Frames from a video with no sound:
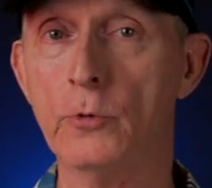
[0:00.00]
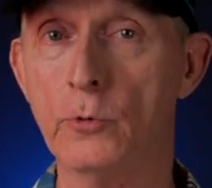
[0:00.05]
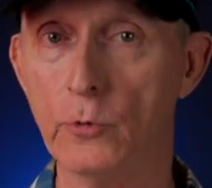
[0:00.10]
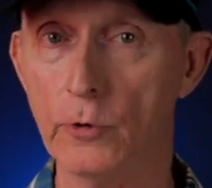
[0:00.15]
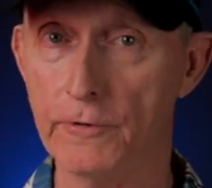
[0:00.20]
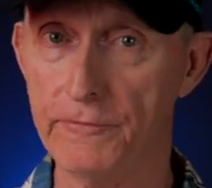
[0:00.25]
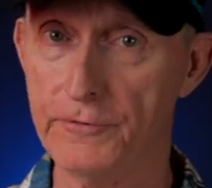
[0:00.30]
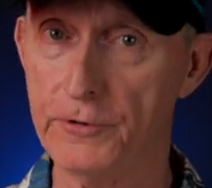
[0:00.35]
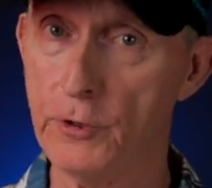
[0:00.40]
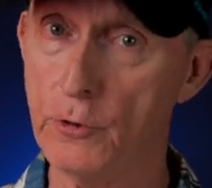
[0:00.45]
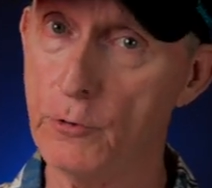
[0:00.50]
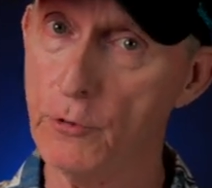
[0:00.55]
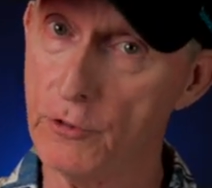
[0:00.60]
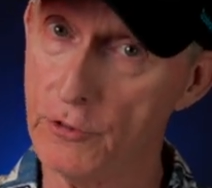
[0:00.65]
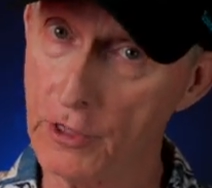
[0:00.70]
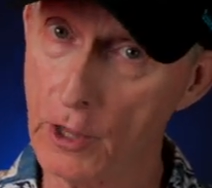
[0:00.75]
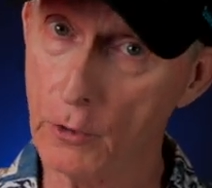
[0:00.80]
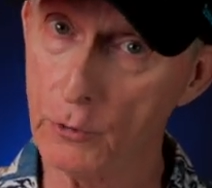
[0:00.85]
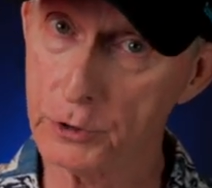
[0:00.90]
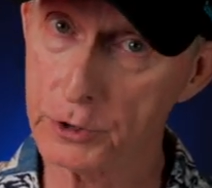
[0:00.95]
review
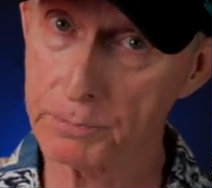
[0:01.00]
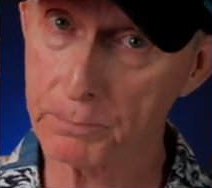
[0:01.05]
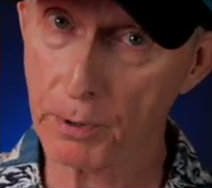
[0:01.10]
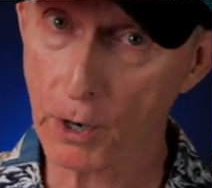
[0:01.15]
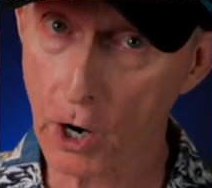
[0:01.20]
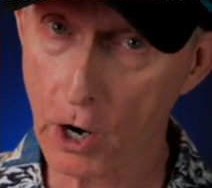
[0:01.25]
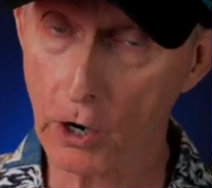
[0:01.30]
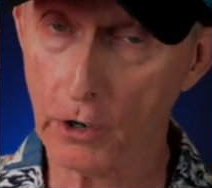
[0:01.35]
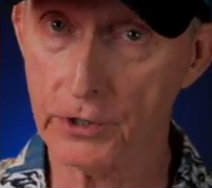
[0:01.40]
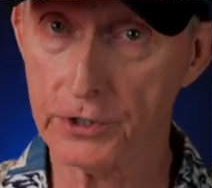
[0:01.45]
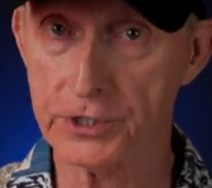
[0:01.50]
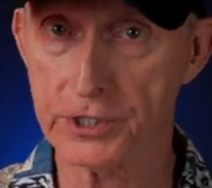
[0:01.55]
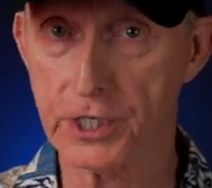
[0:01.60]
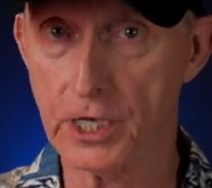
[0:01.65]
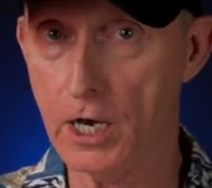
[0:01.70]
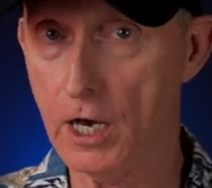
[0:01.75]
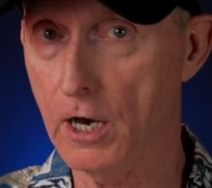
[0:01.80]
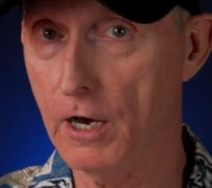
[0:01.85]
those parts